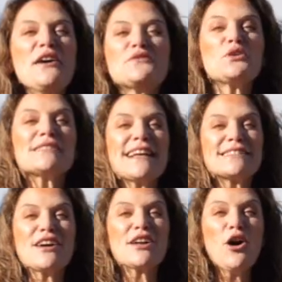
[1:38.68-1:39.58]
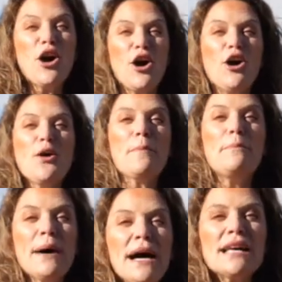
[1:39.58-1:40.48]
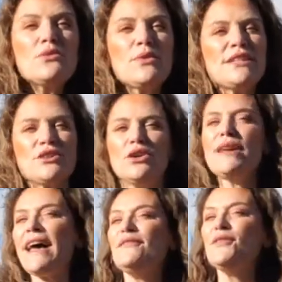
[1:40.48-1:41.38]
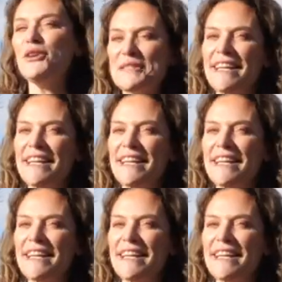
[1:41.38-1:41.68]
Of course, that's not all, but we don't have all